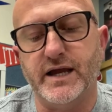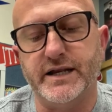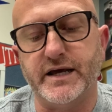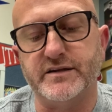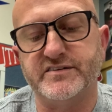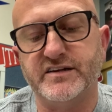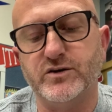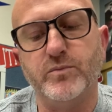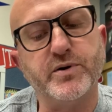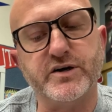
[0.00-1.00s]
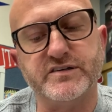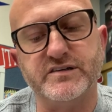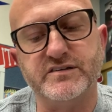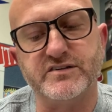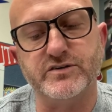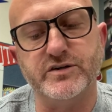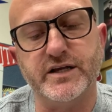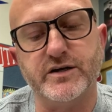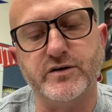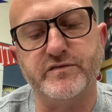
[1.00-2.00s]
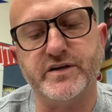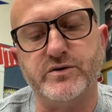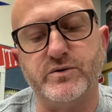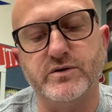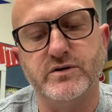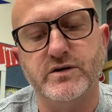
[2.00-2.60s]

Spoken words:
and not a single person stood in her view.